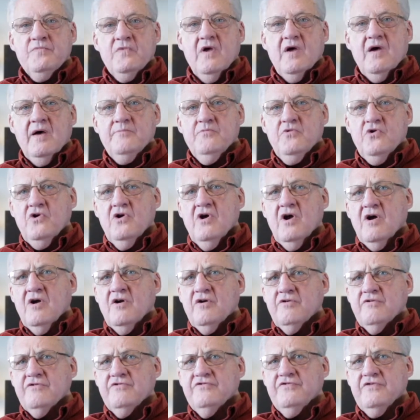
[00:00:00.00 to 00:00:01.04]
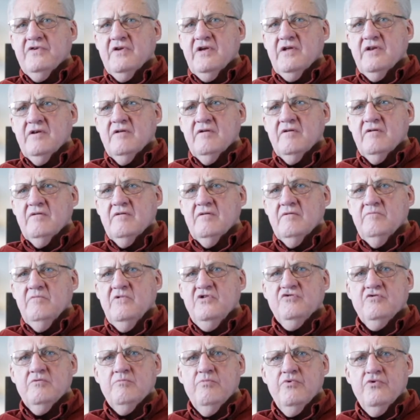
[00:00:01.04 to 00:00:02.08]
Abdulgada said,
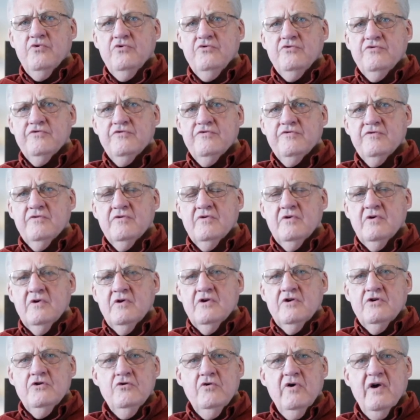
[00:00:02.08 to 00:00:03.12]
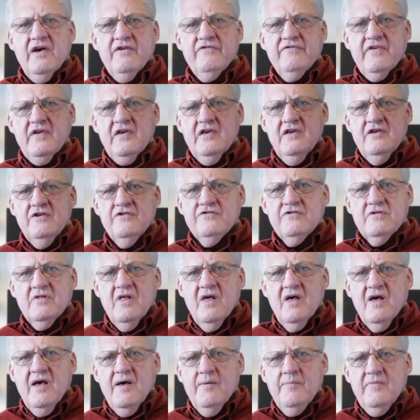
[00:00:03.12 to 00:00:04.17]
Mr. Bruce, you have
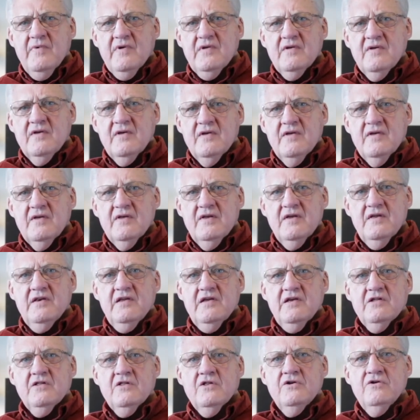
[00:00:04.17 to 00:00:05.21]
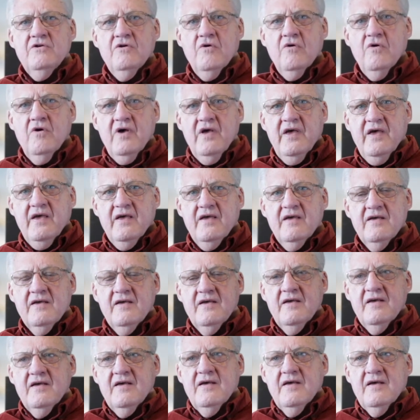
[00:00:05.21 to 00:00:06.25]
Islam in Illinois?
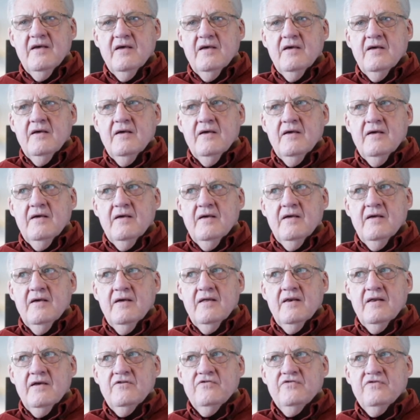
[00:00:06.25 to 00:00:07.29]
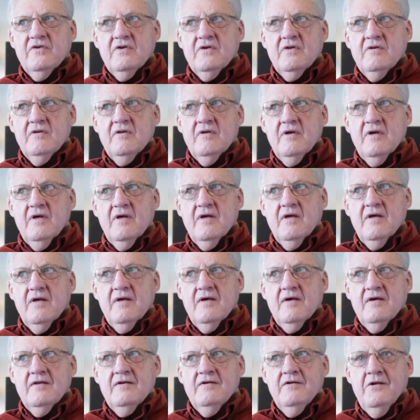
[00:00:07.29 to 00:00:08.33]
And I said,
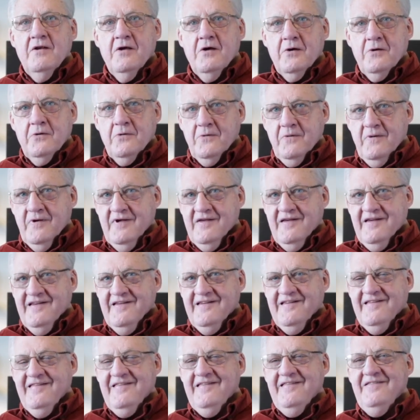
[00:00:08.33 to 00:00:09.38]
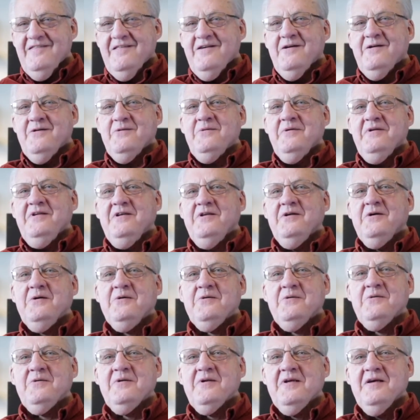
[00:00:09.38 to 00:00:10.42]
no. No, we
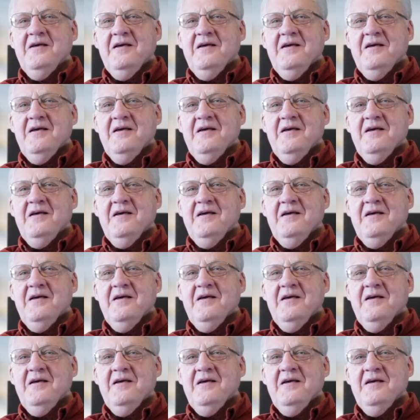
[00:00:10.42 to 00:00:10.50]
don't.